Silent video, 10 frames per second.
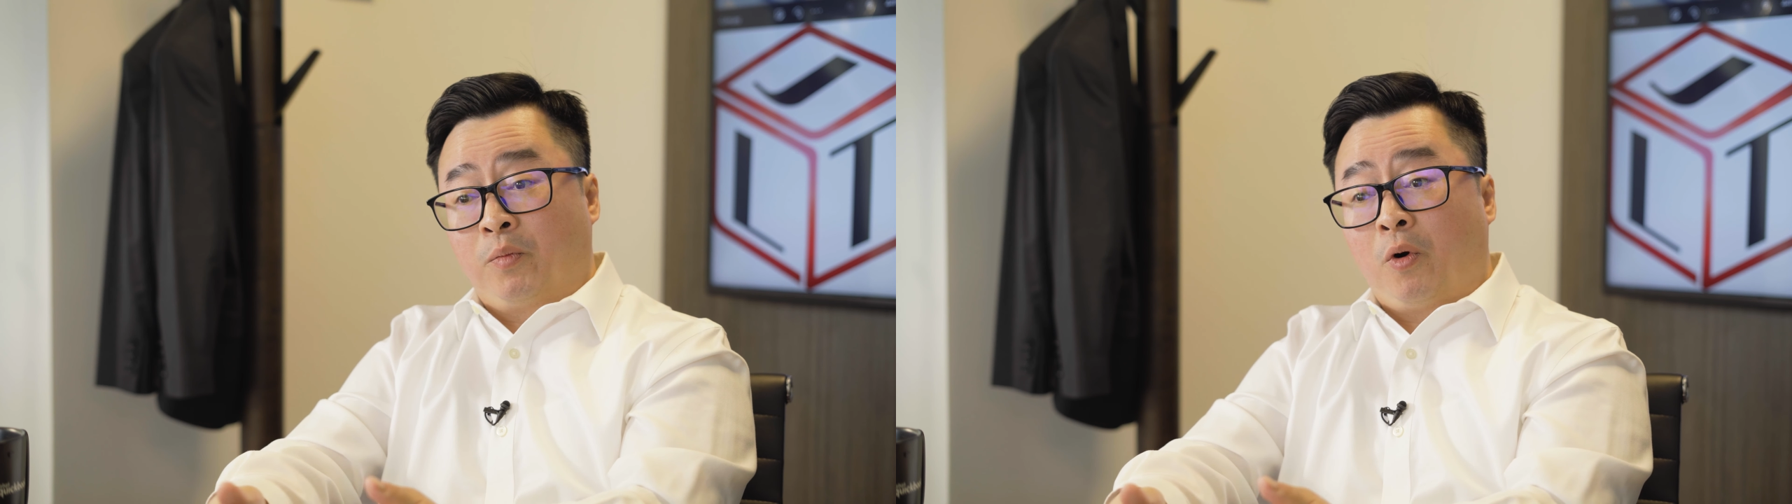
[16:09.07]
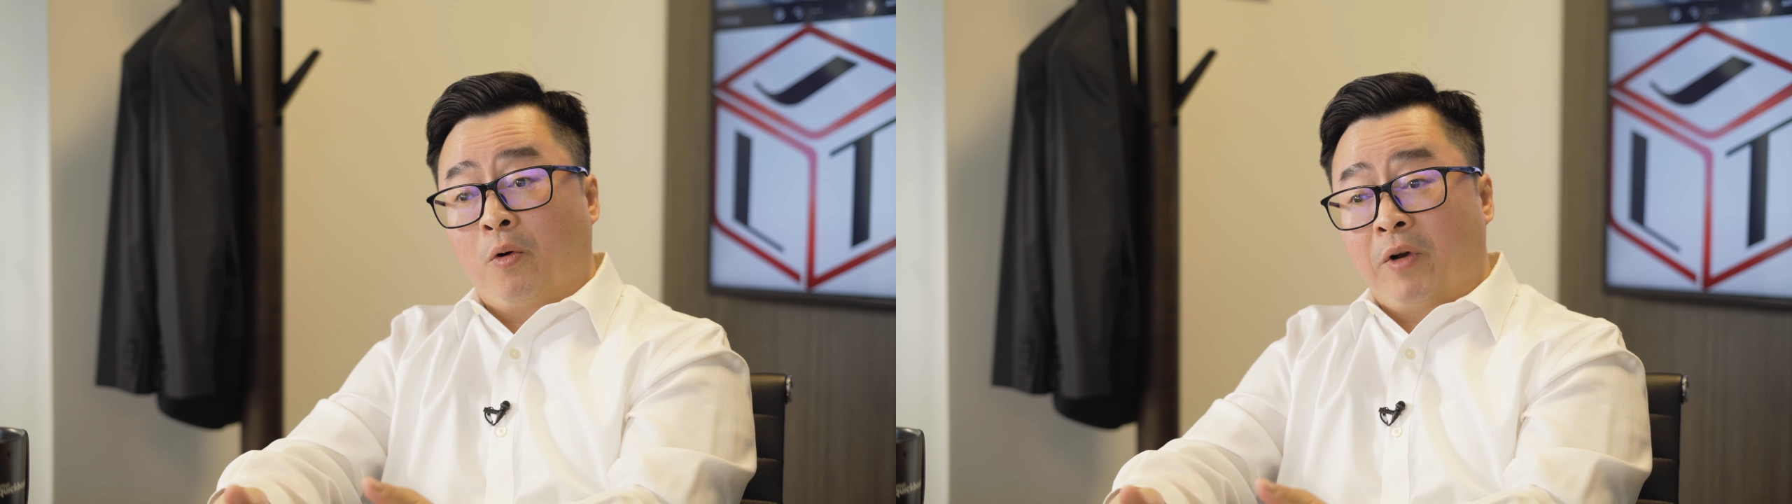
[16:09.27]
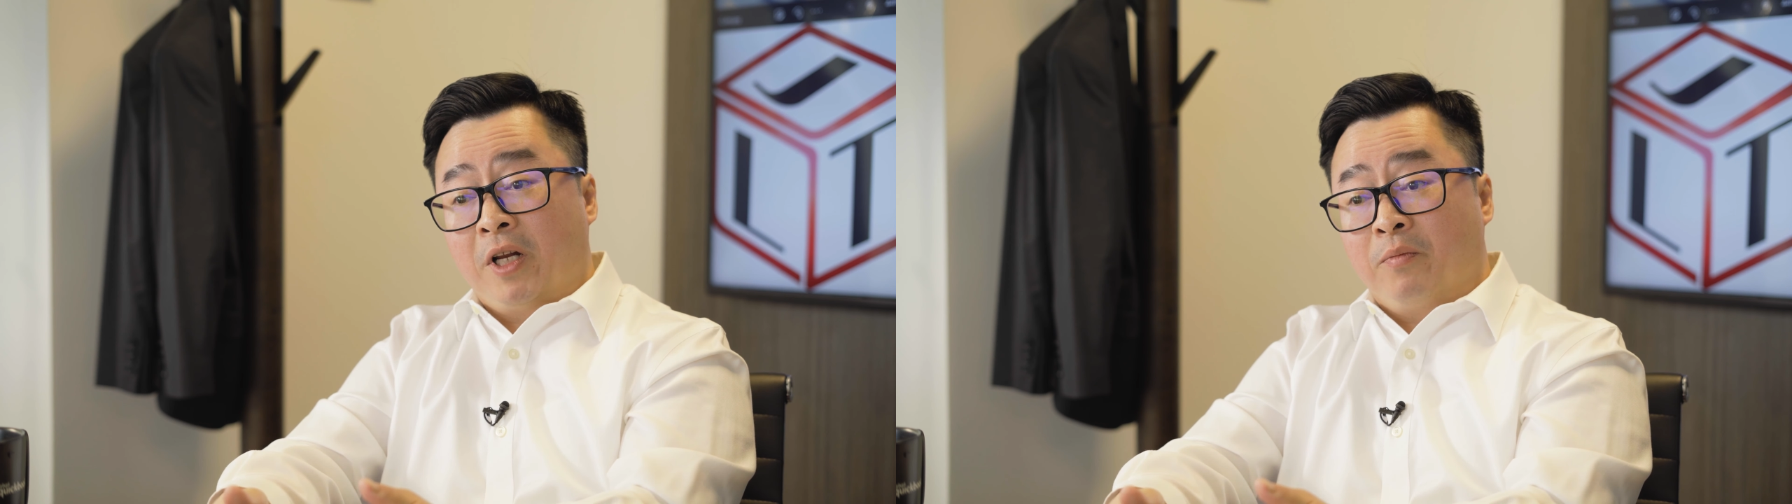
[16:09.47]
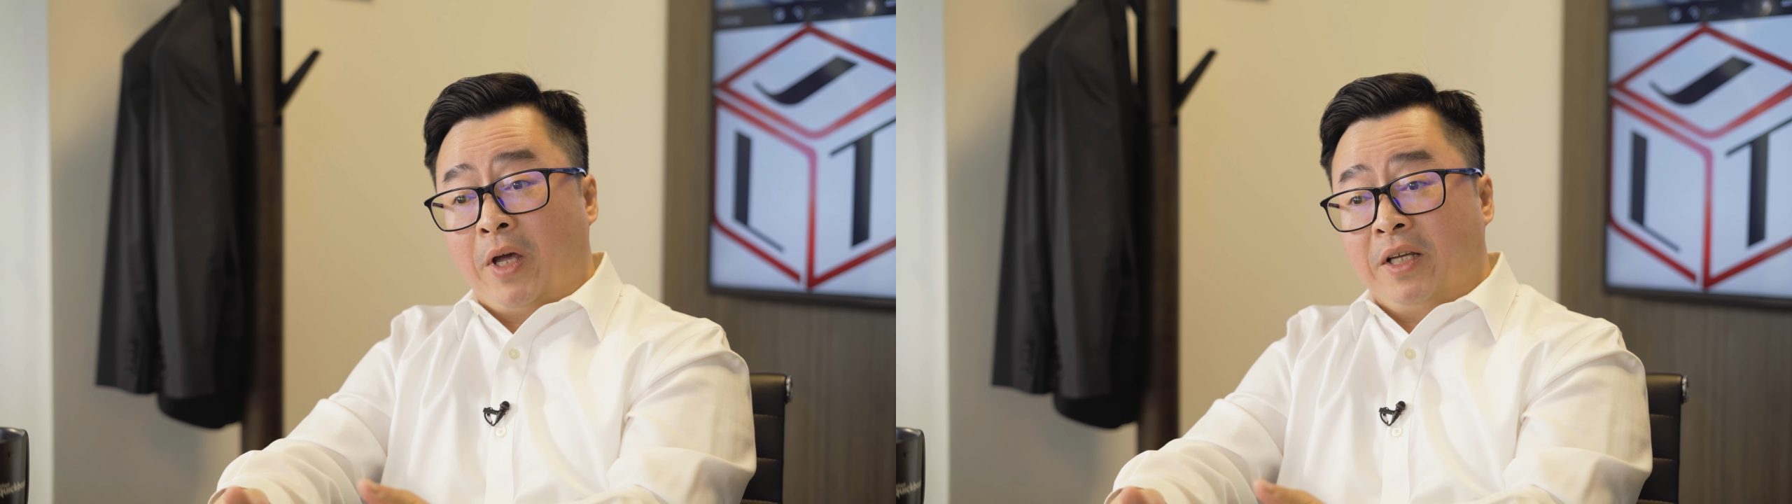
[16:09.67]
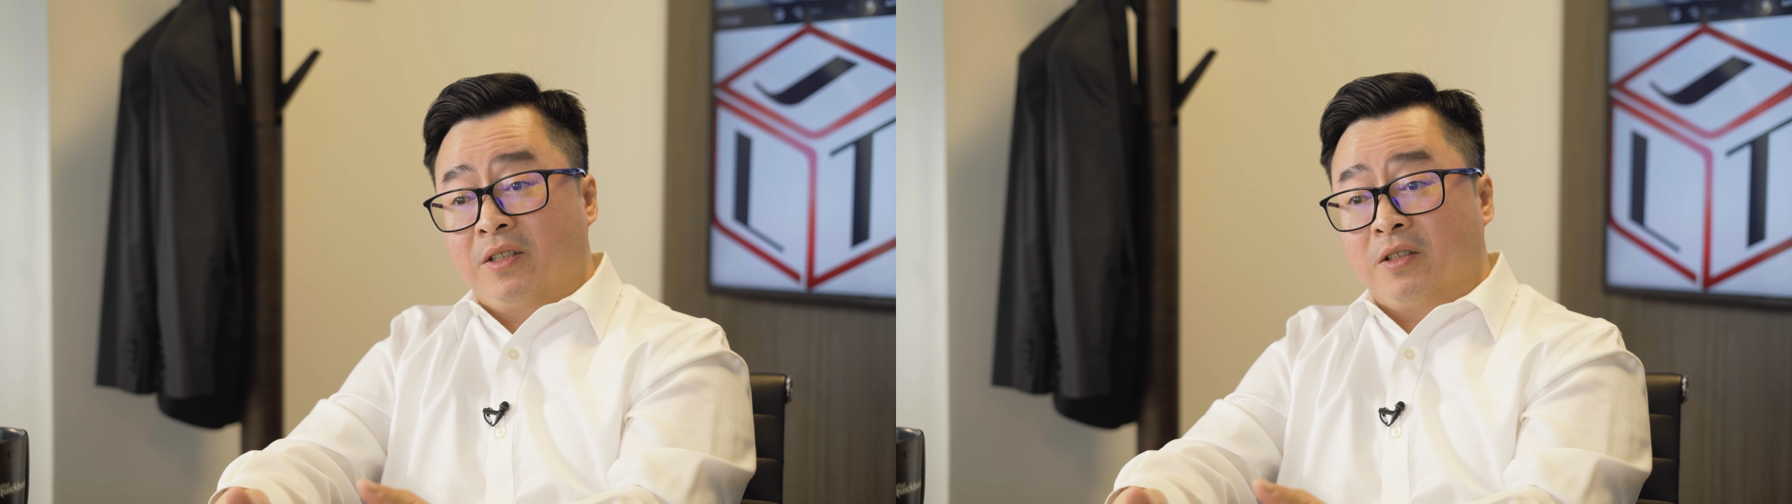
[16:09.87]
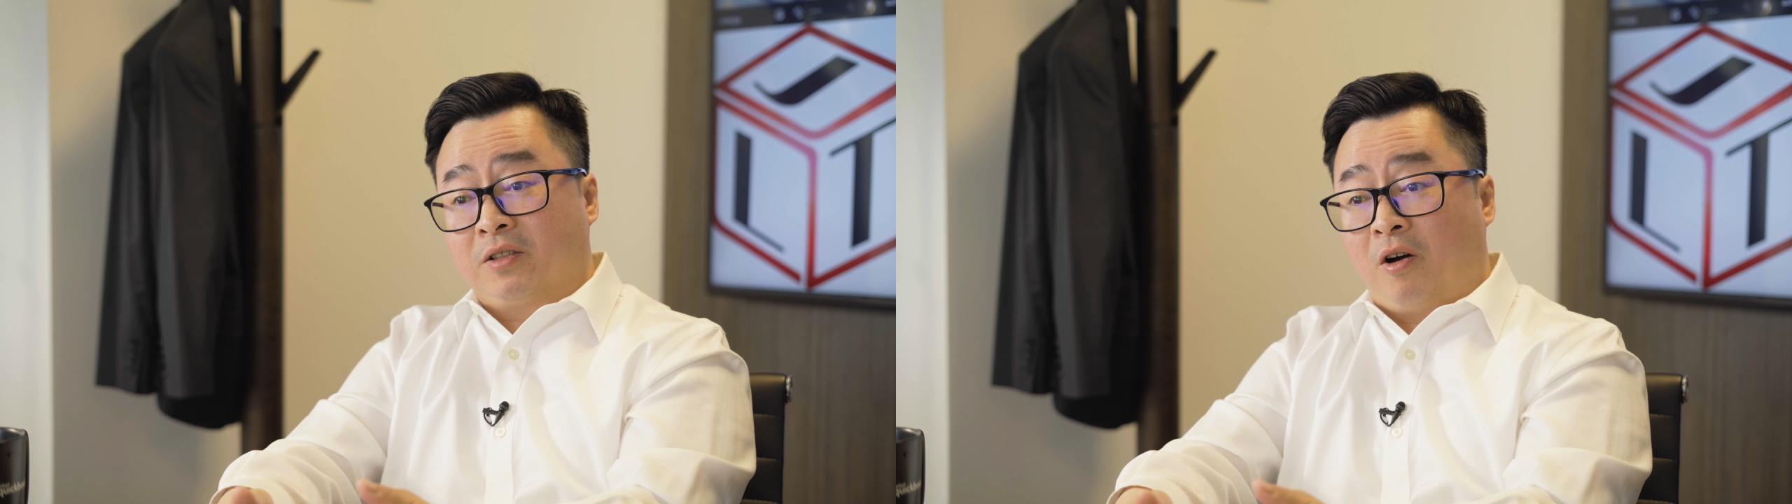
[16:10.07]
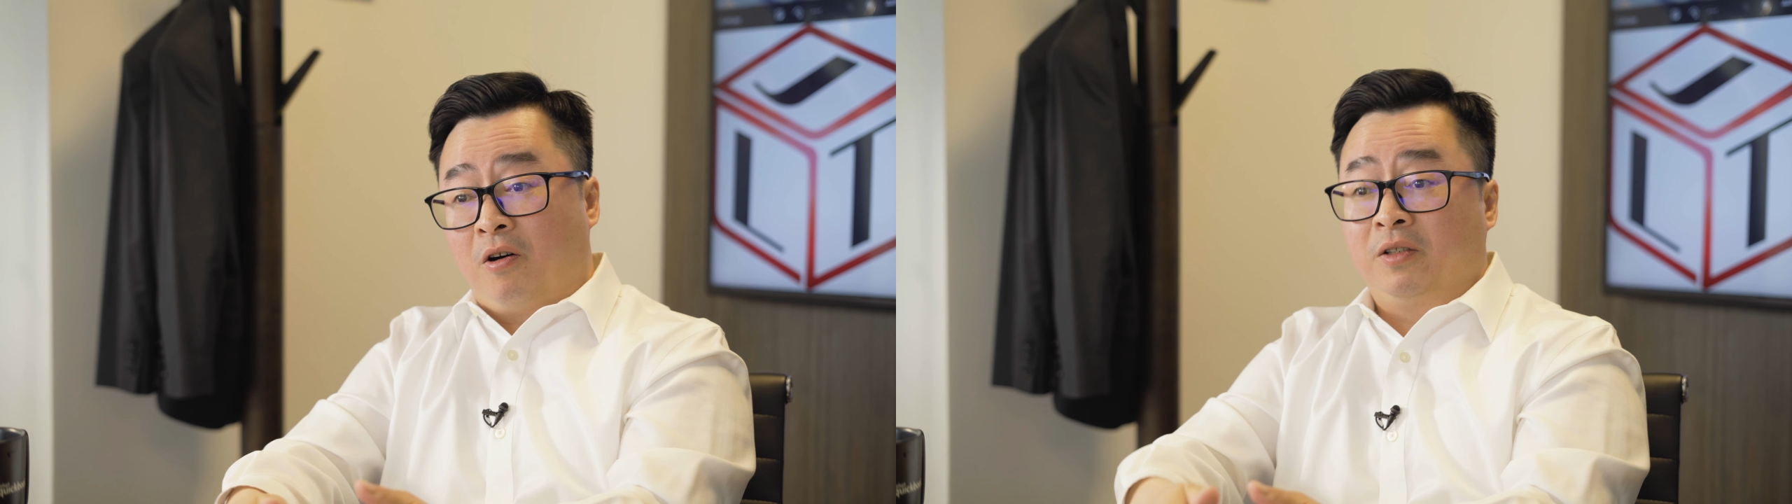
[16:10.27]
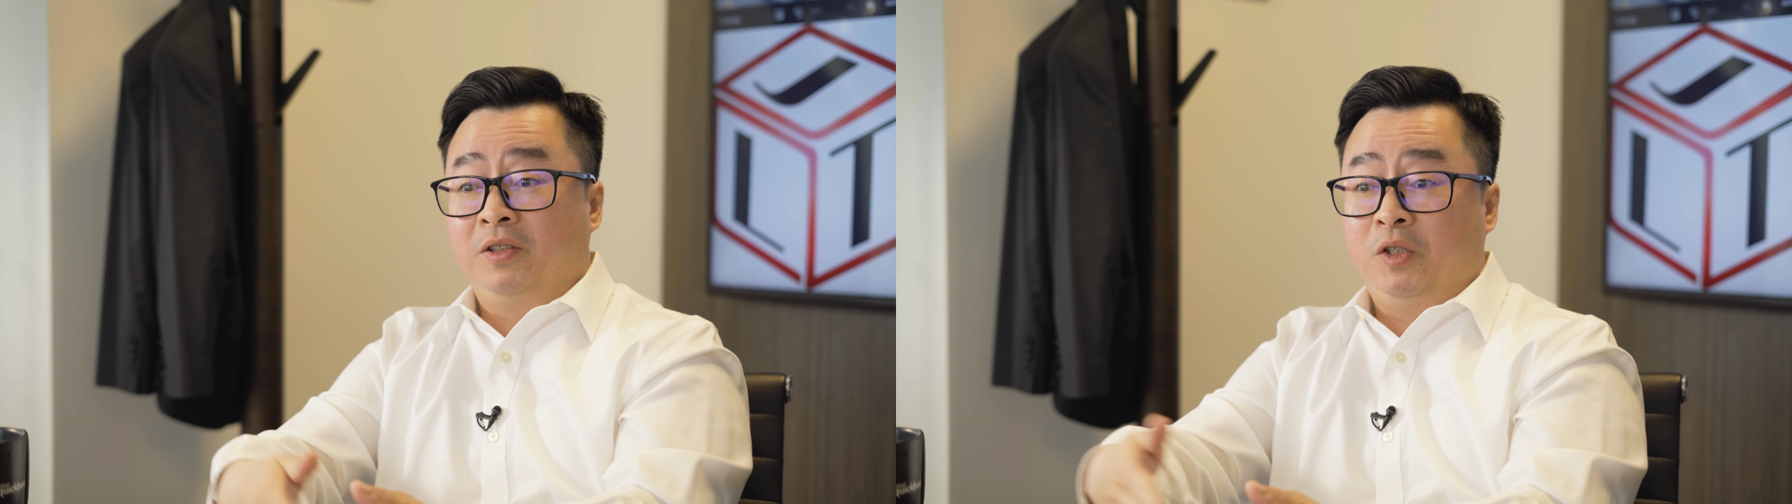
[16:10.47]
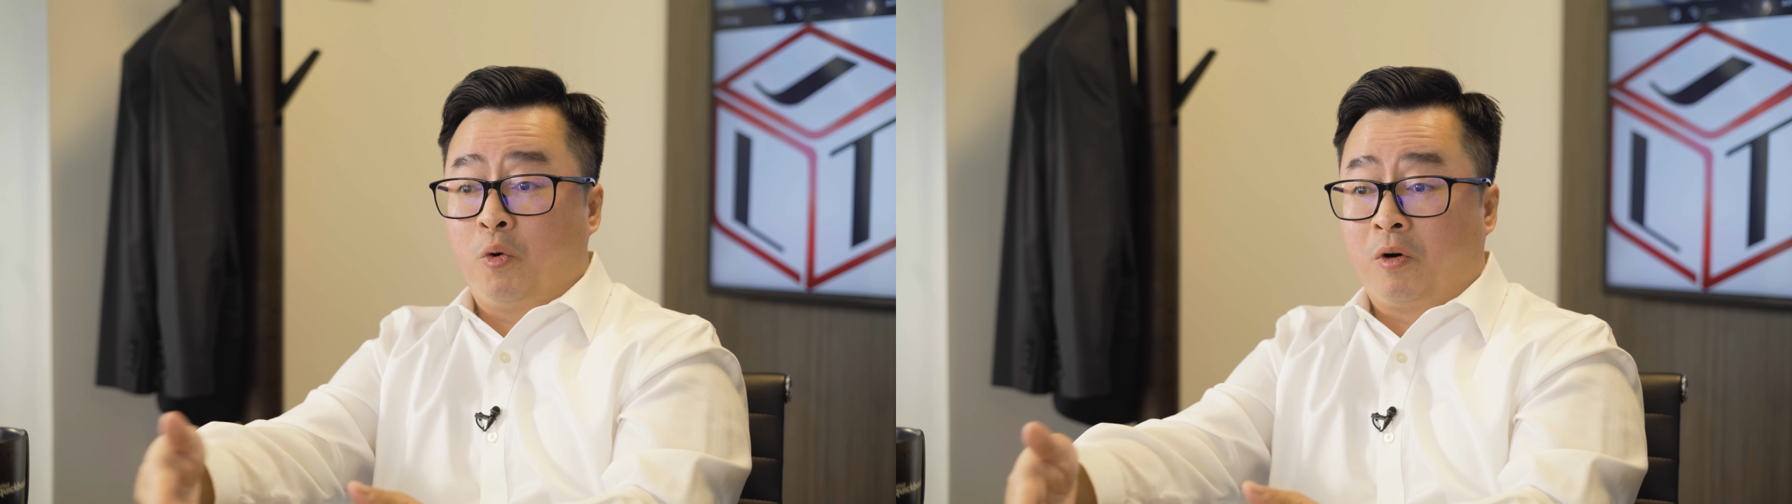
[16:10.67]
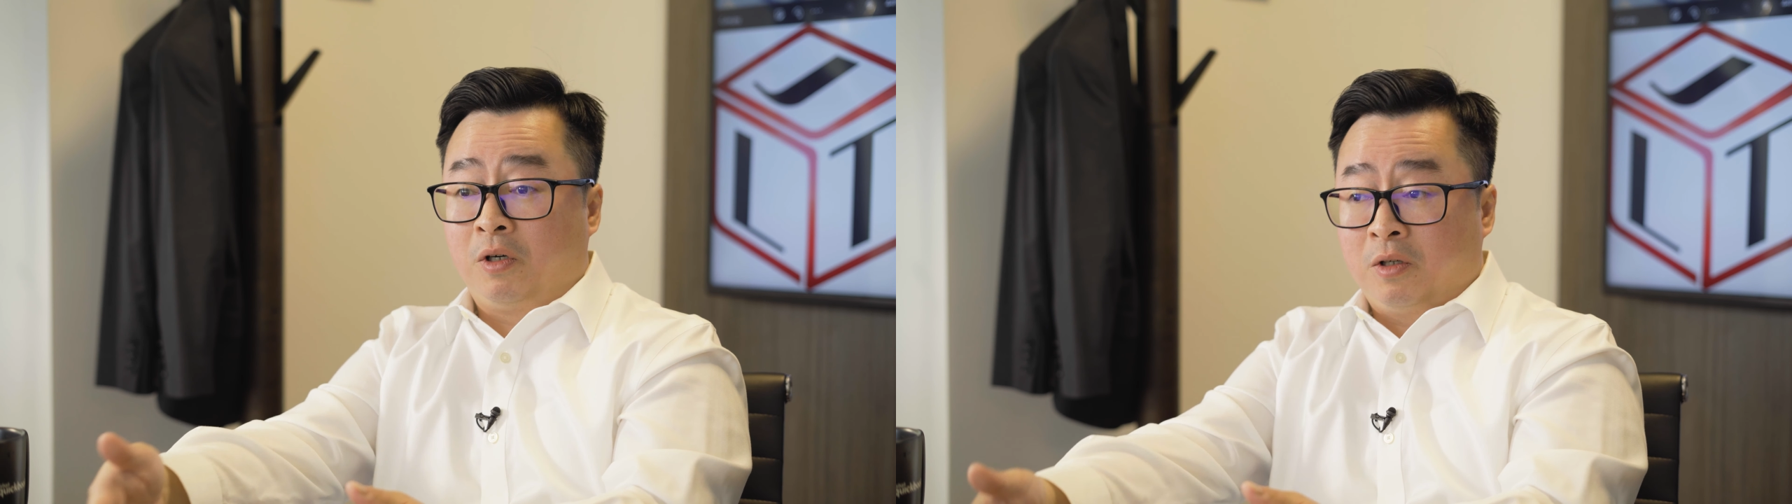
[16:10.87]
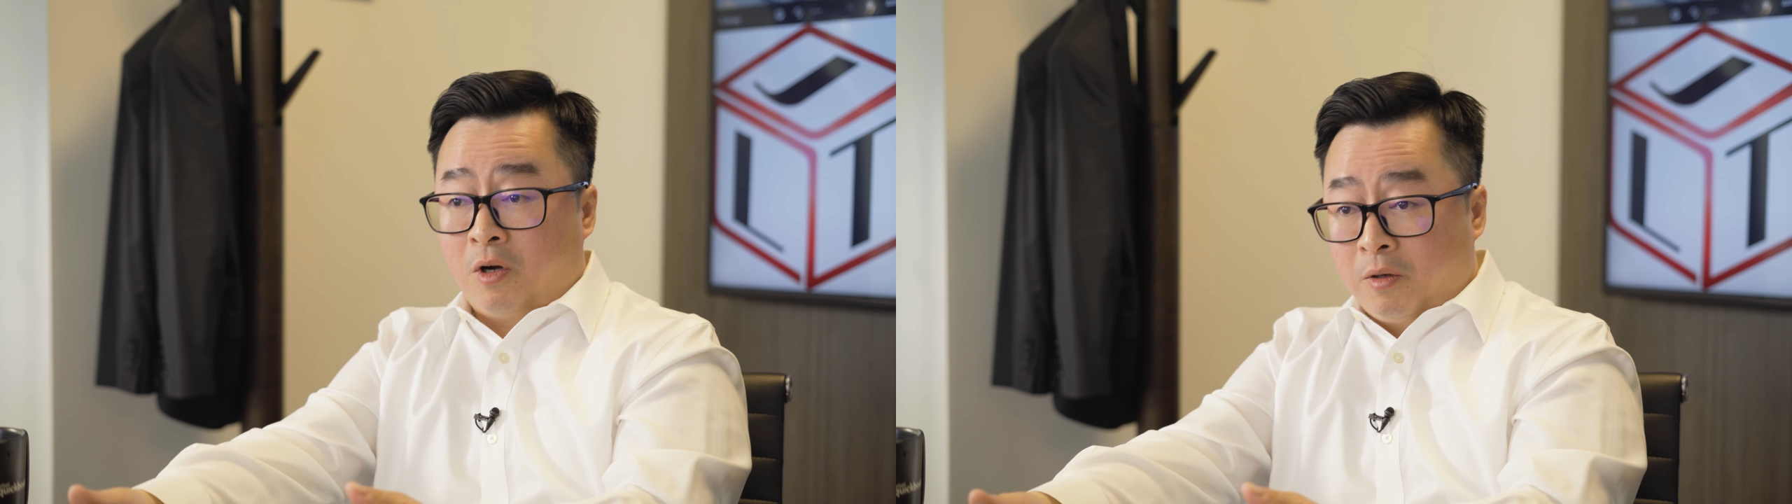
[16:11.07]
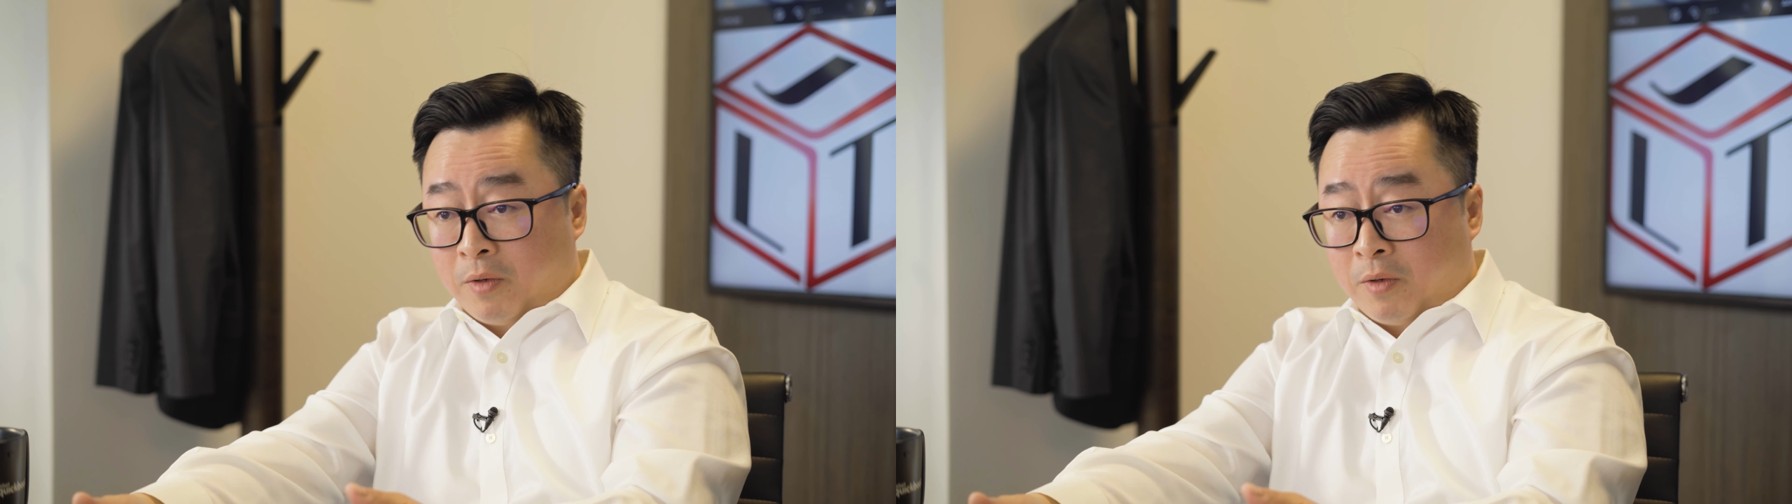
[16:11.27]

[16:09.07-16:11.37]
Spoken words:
prorated basis on your